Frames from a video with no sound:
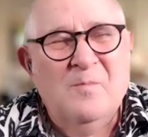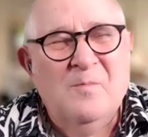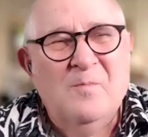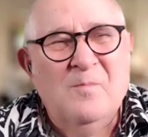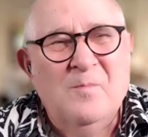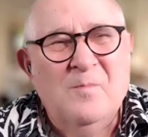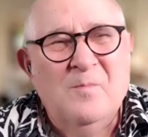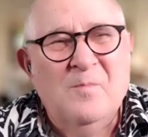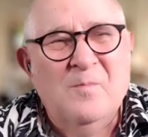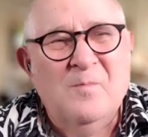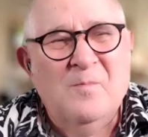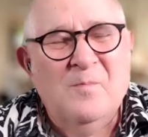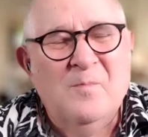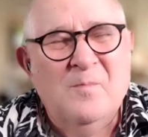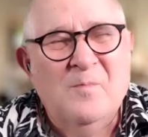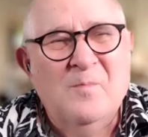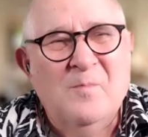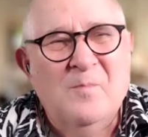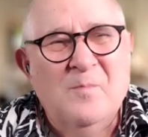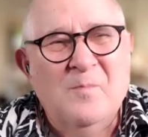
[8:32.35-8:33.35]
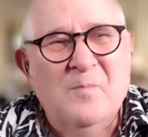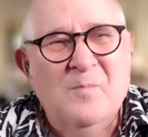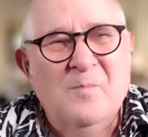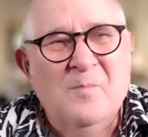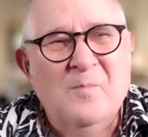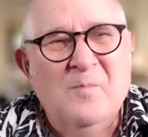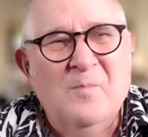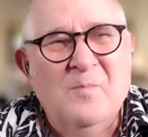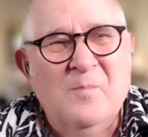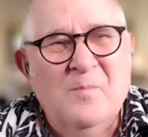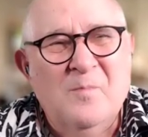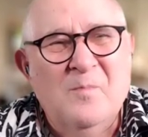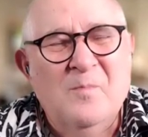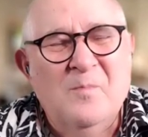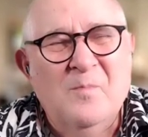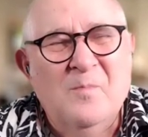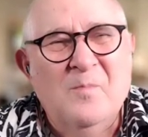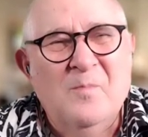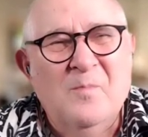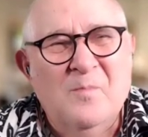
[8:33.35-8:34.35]

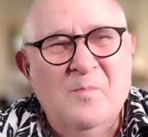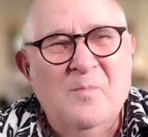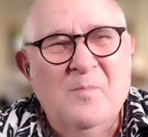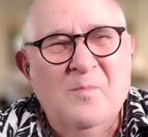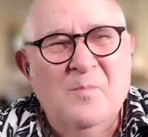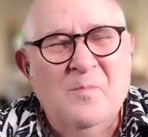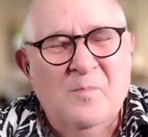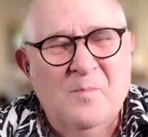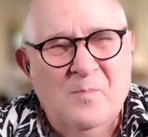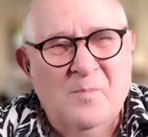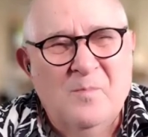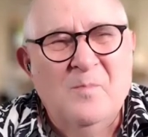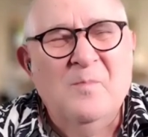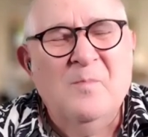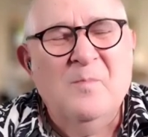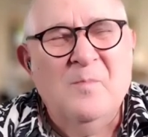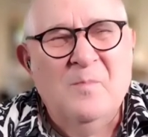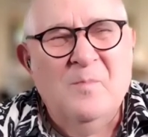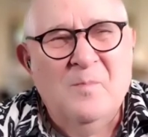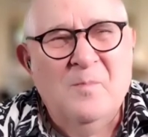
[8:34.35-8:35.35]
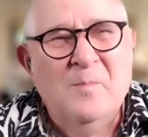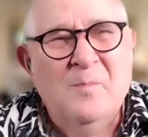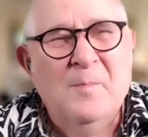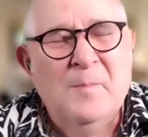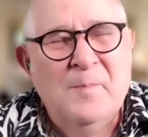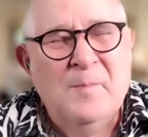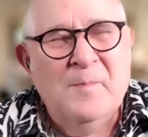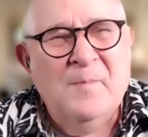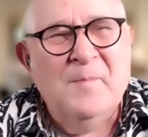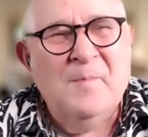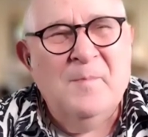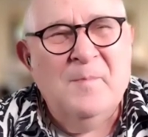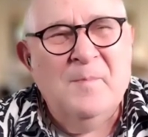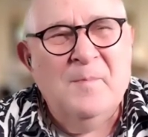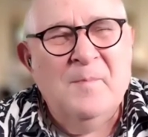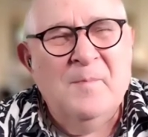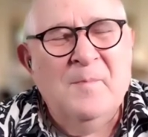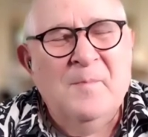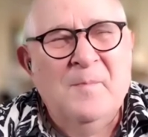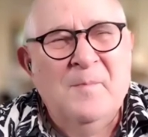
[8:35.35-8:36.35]

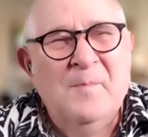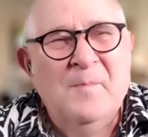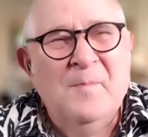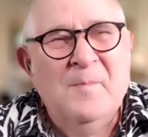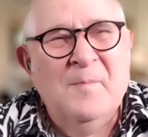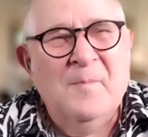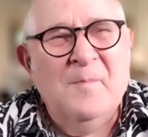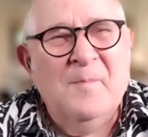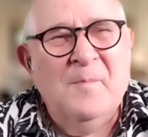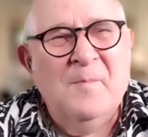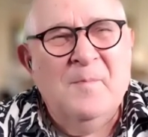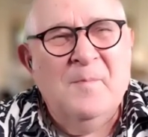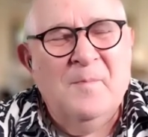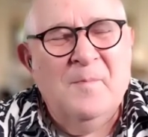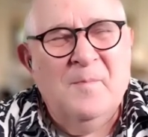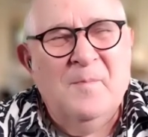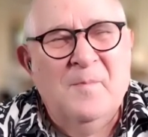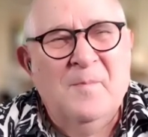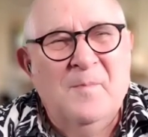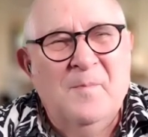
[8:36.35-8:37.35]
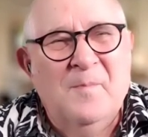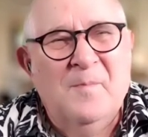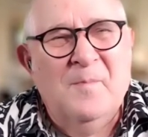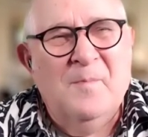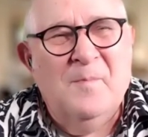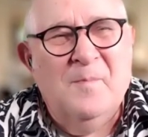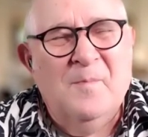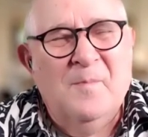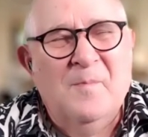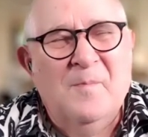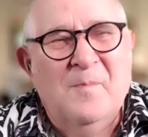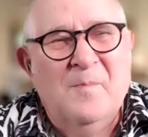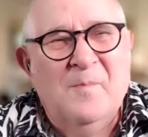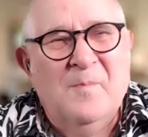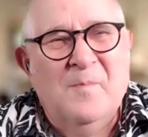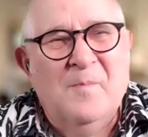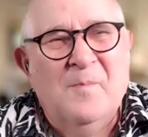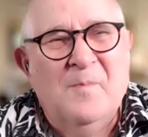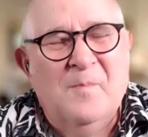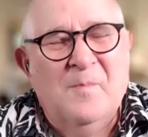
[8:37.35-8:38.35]

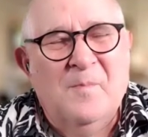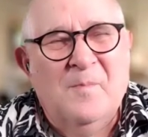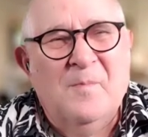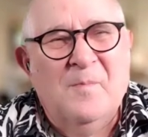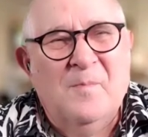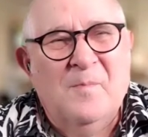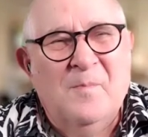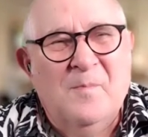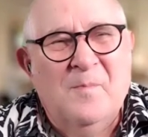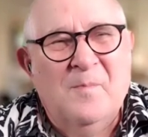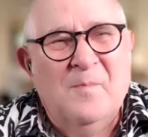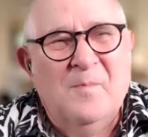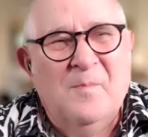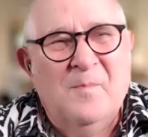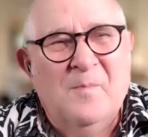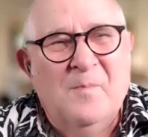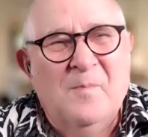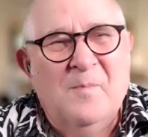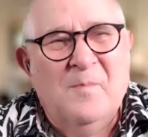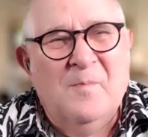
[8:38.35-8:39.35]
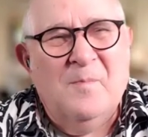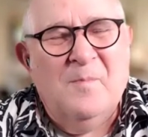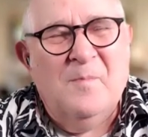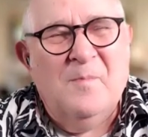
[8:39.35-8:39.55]
(not speaking)